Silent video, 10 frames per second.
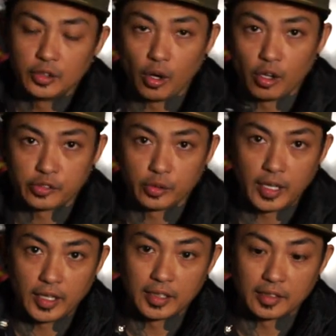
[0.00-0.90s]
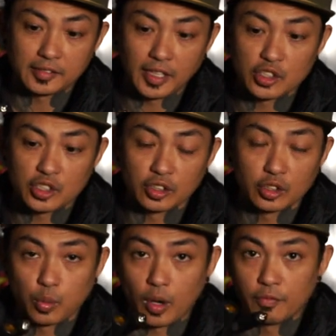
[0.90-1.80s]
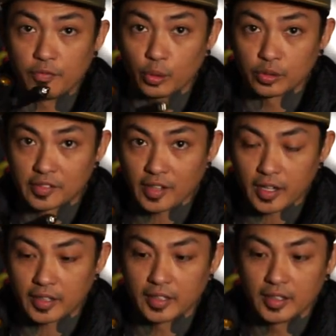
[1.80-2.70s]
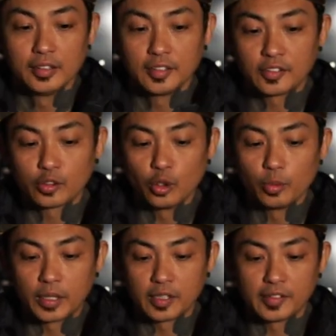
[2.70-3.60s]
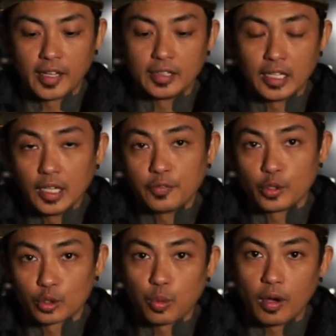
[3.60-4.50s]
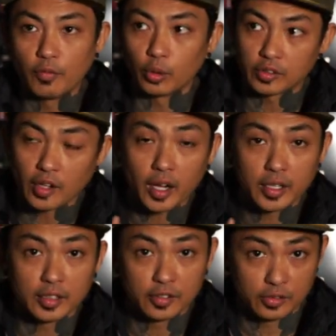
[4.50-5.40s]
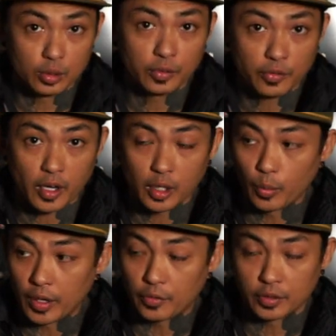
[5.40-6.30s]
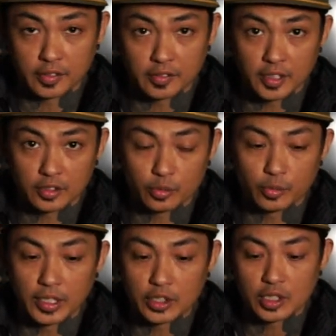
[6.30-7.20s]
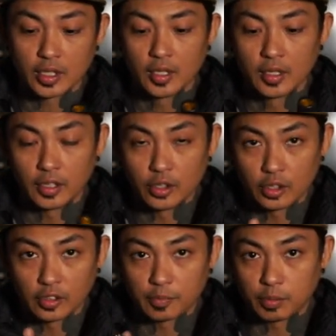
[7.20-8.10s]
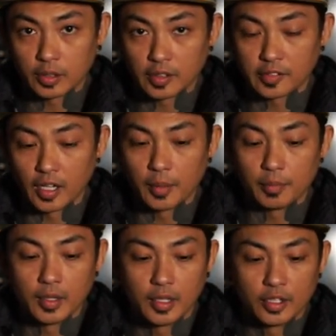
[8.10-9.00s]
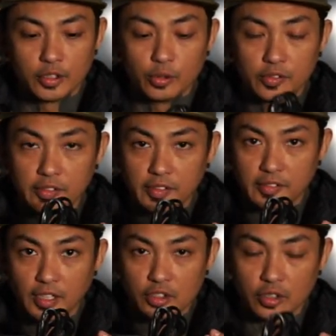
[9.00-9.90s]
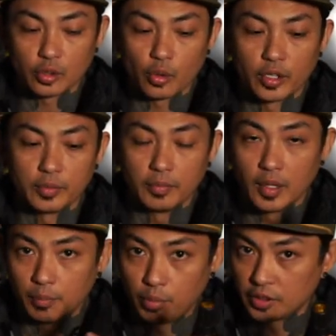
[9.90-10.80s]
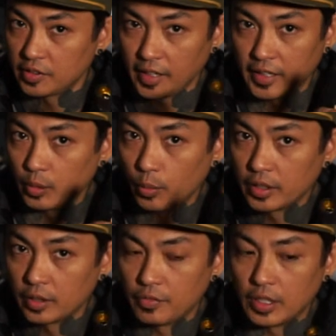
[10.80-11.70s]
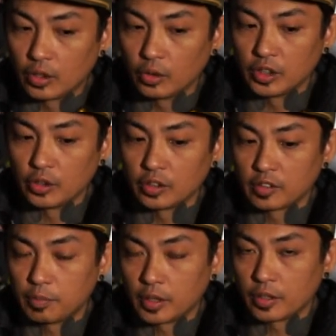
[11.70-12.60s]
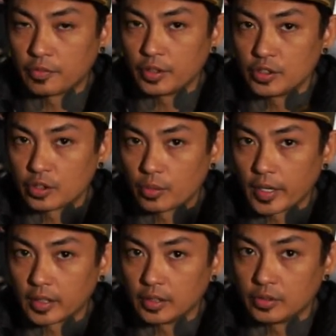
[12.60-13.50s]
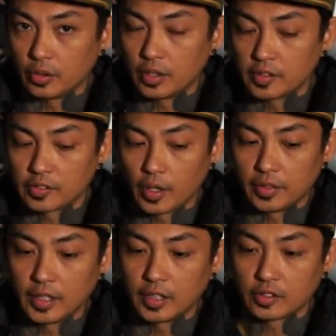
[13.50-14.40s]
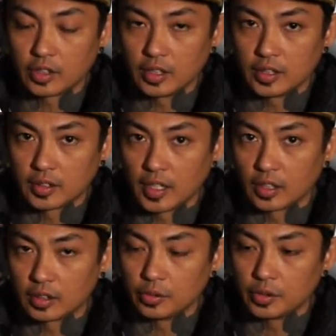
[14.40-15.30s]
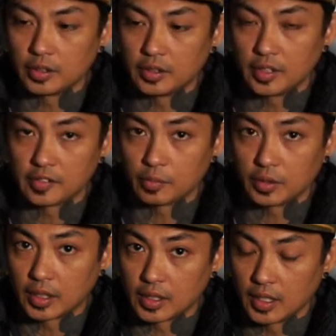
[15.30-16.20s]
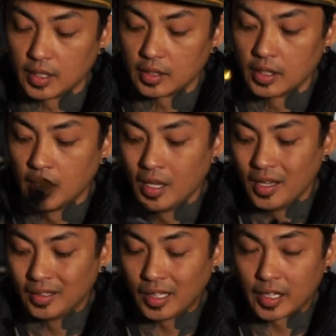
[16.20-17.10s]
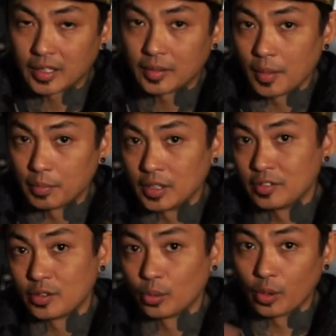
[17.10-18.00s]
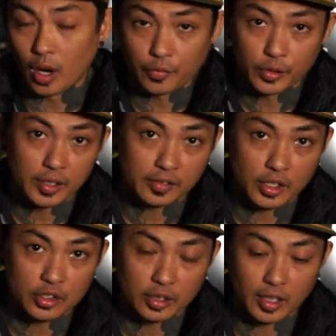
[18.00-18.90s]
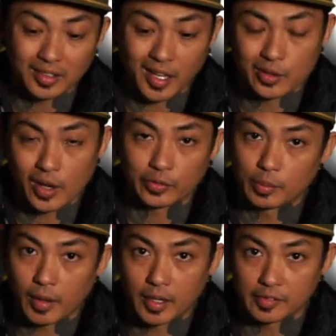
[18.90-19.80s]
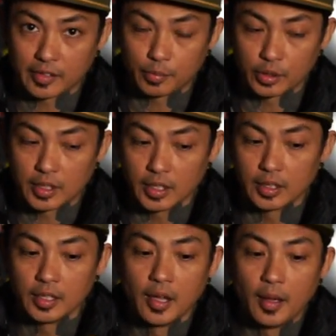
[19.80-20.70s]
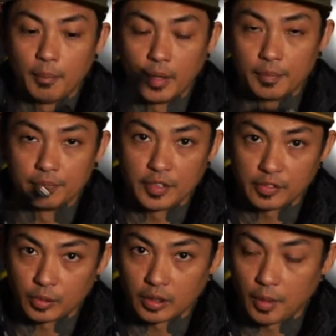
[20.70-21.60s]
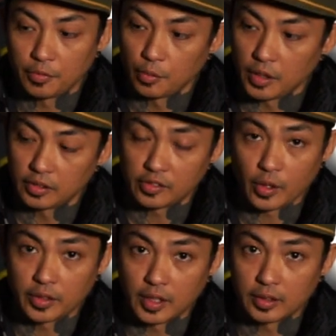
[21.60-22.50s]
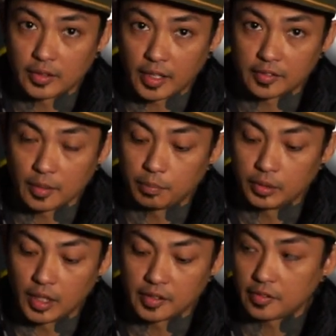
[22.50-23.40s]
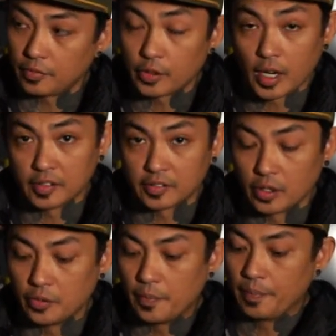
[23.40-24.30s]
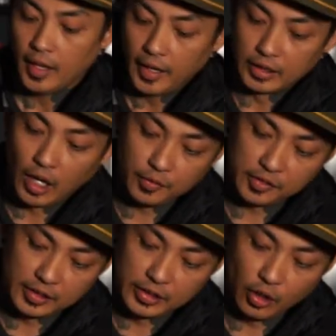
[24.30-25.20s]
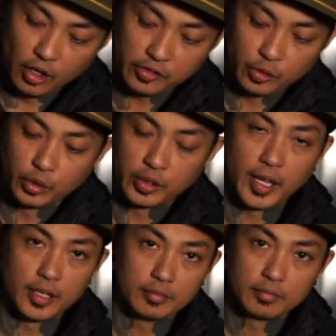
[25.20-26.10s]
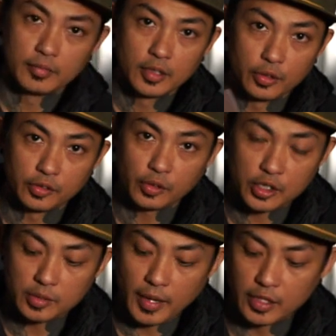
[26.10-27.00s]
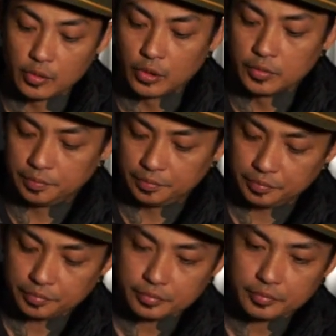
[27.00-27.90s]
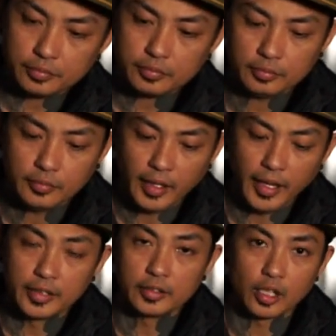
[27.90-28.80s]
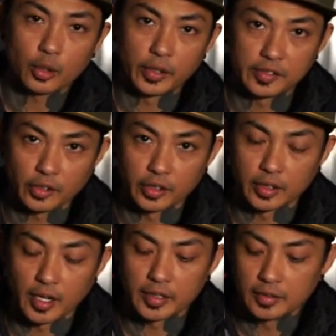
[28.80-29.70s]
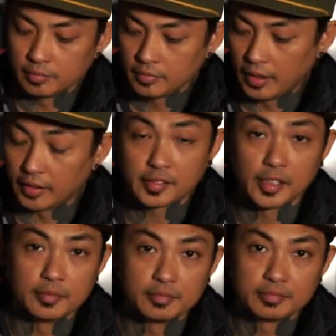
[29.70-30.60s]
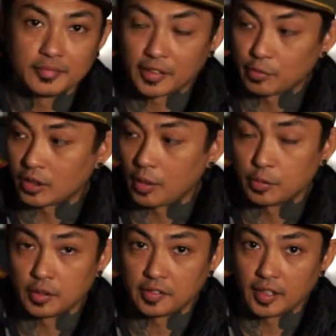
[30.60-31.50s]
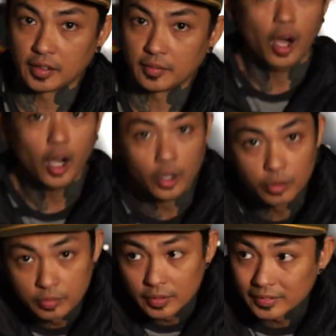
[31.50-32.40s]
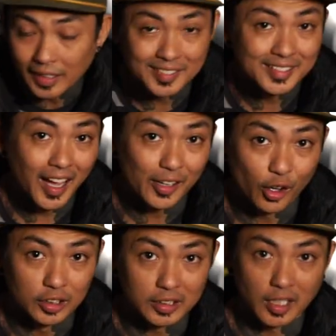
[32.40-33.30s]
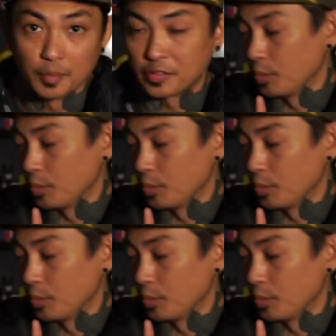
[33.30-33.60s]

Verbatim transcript: you also get an extension 12 volt socket. This is cool because then if your 12 volt socket is too far away for this thing to reach, then you can just plug this up, use this extension cord, put this anywhere in the vehicle, and then you can just plug your fridge directly to this. So I think it's good that they included this with the kit. A lot of companies don't offer an extension like that. You have to buy a separate kit, but this one comes with it. So I think that's a plus for Iceco. And then obviously you also will get your instruction manual and a quick start guide. And that's it. That's what comes with this thing. Oh, that's not all it comes